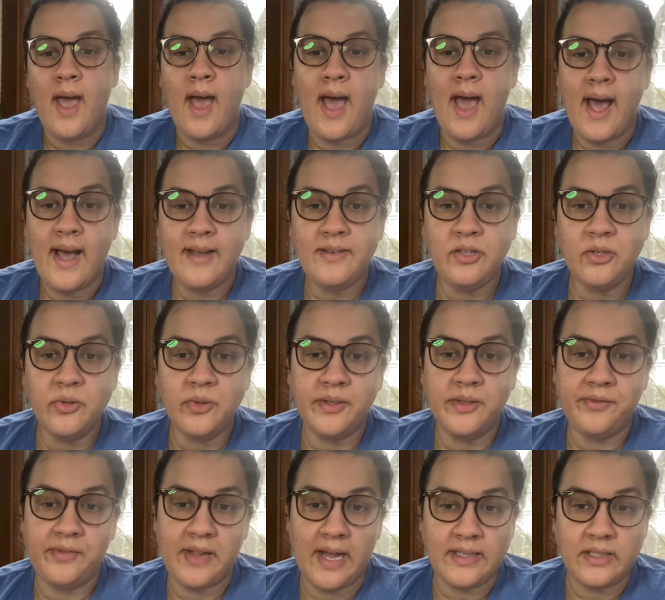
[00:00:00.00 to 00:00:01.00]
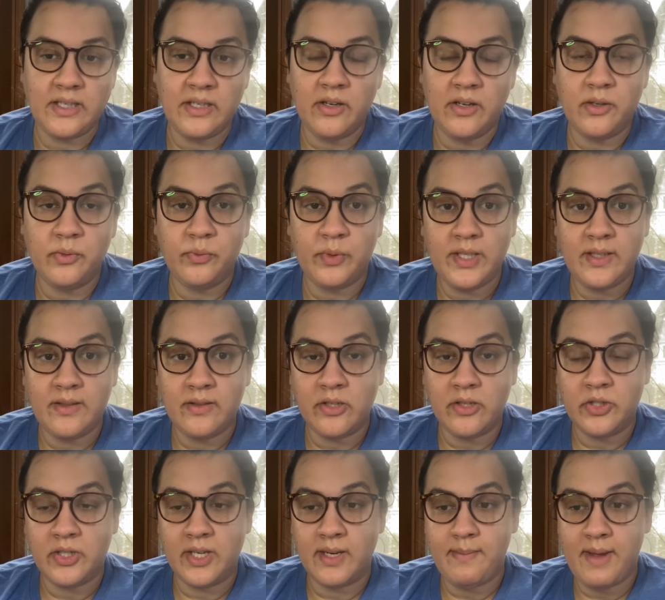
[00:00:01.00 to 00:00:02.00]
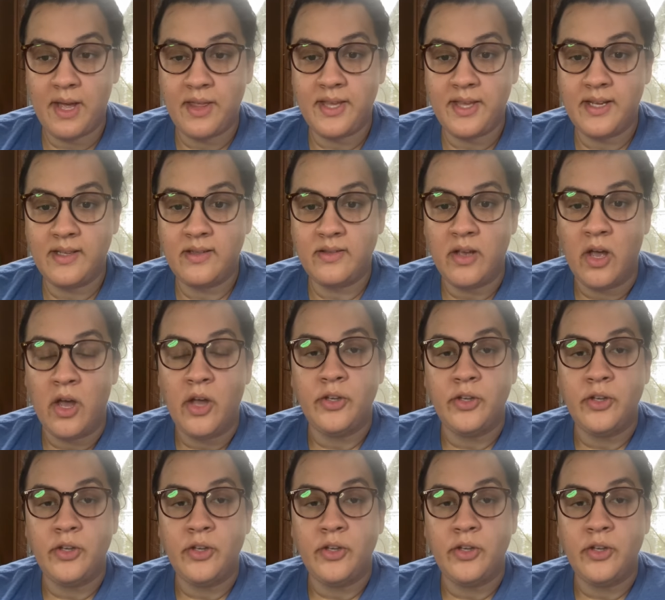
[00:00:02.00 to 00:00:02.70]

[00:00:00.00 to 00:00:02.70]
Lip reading: As you're reflecting on research and methods,